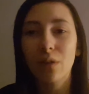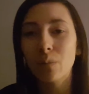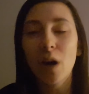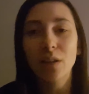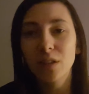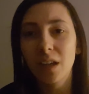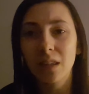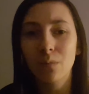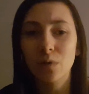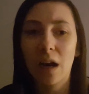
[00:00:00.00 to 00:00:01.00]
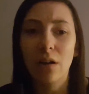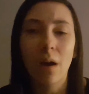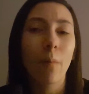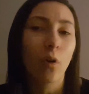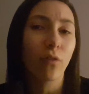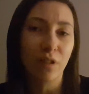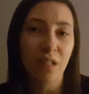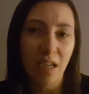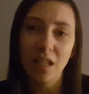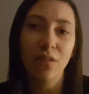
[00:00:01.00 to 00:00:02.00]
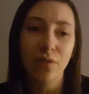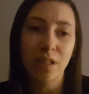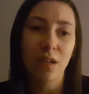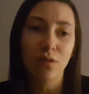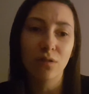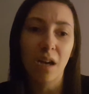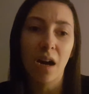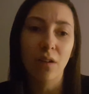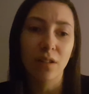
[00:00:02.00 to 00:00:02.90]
I'm not taking them down. I'm over taking videos down.